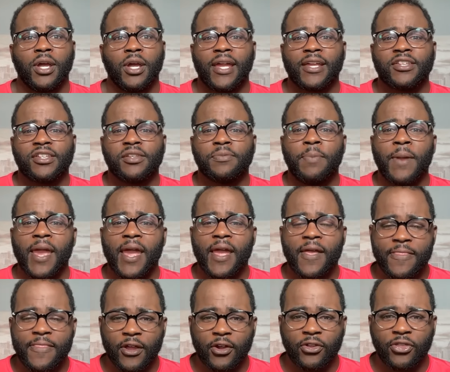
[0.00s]

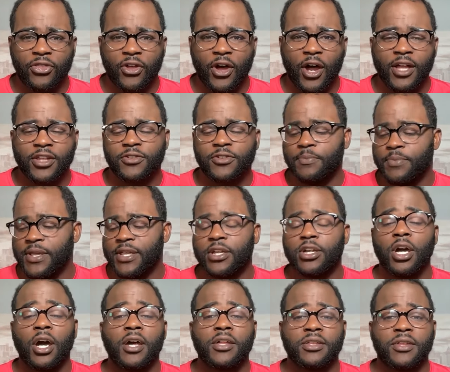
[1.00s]
expand their thoughts
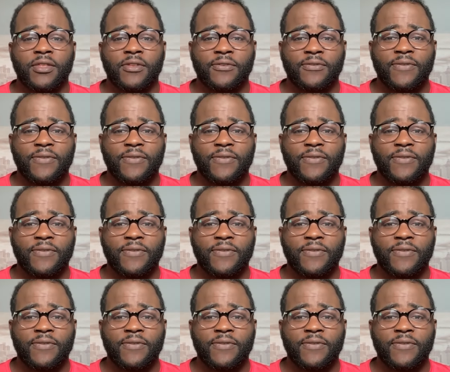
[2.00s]
because of the